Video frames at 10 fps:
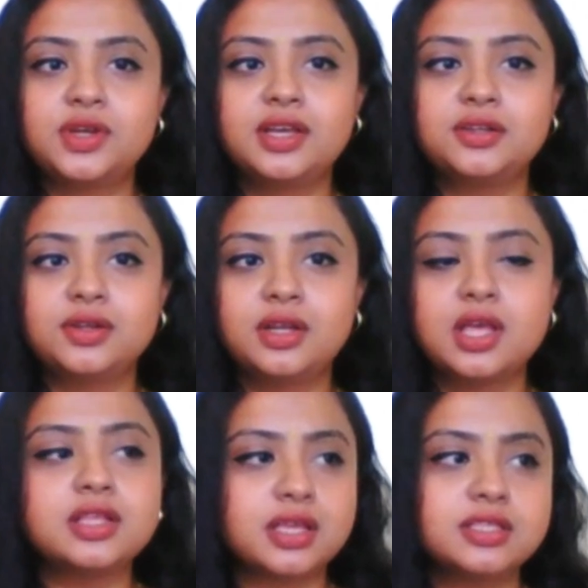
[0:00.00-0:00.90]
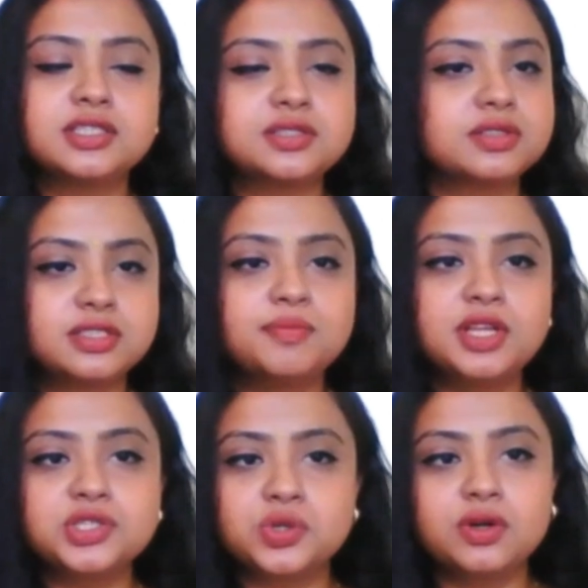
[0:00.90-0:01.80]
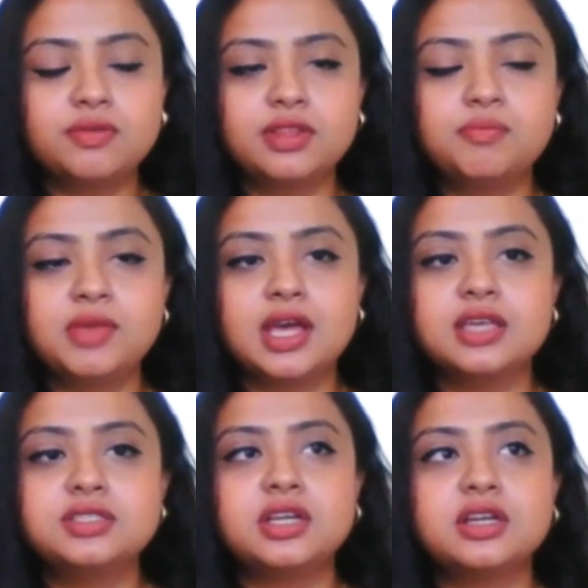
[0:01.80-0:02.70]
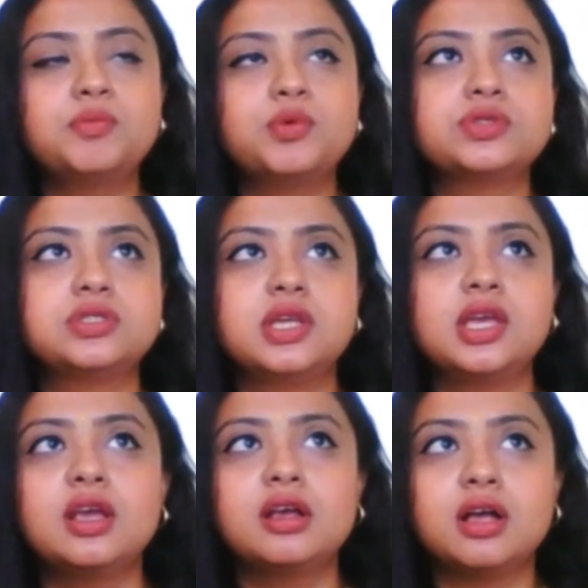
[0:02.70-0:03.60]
Right, right. It's a similar story with me. I started posting